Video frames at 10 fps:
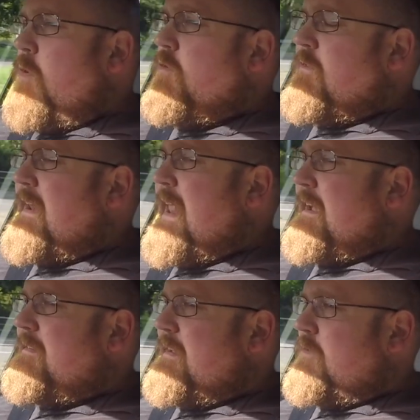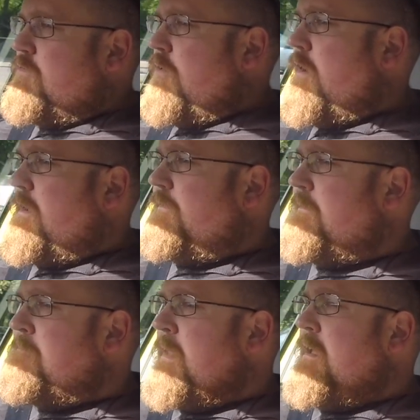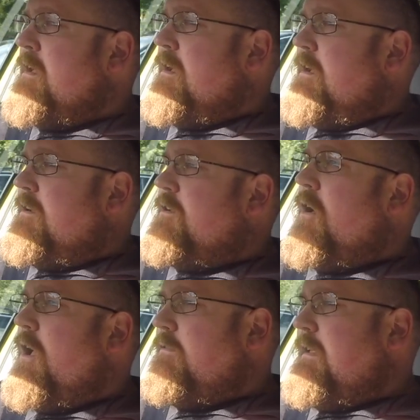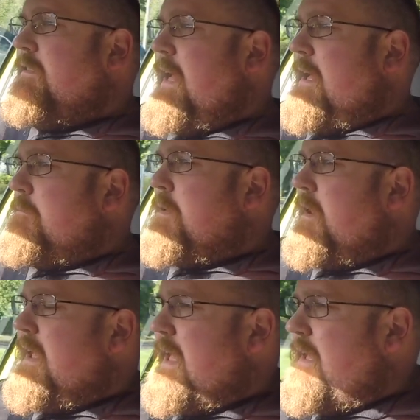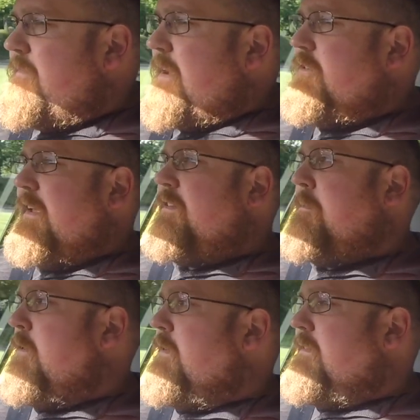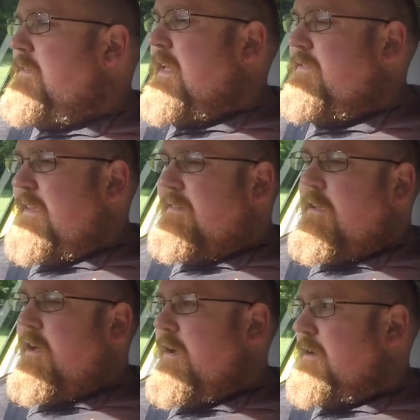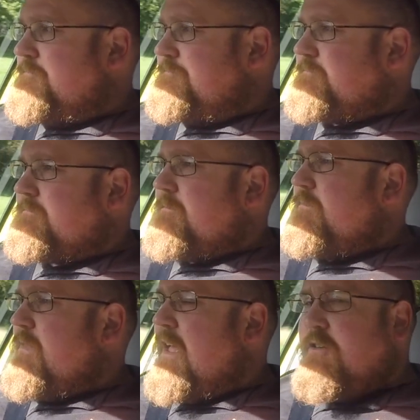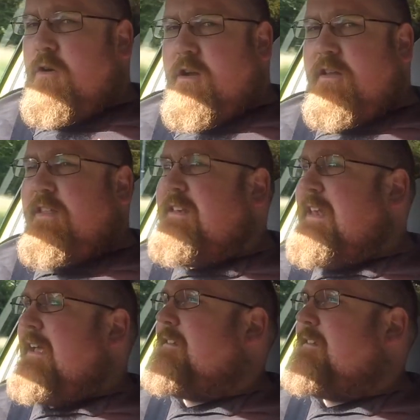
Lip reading: relaxing drive. Not only that, but I have actually experienced that this car has got kind of the next